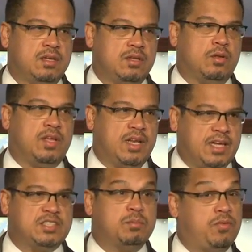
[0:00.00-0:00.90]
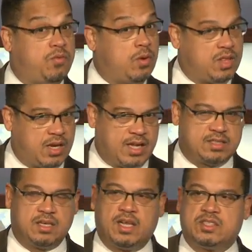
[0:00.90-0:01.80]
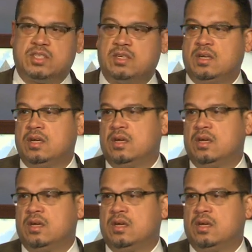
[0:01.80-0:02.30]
election before the last election,